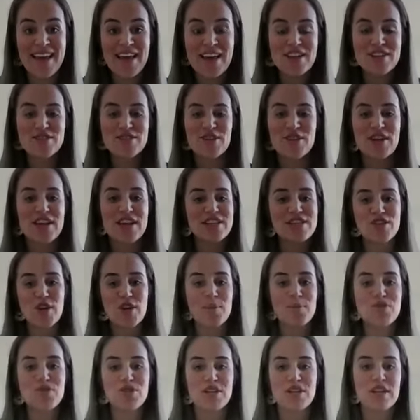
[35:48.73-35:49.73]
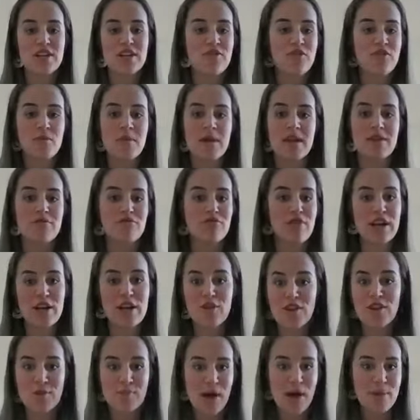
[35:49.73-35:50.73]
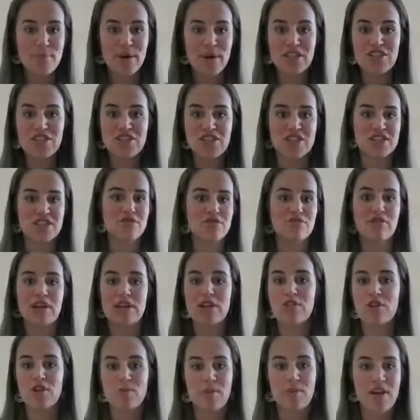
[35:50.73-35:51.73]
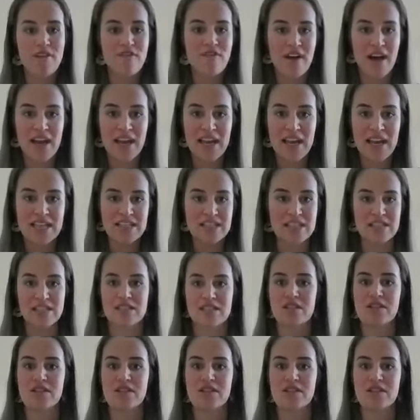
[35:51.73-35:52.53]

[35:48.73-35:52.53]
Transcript: So it's an opportunity for me to relook at my budget, to relook at my finances,